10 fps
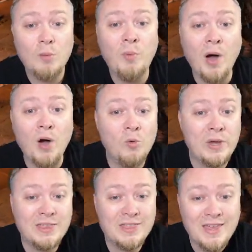but
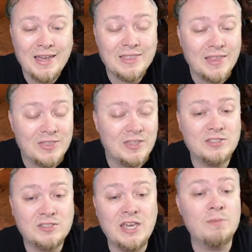we think that
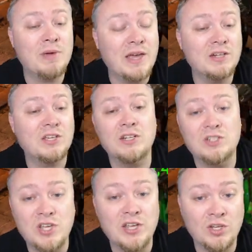this team can
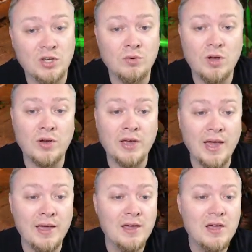continue. Okay.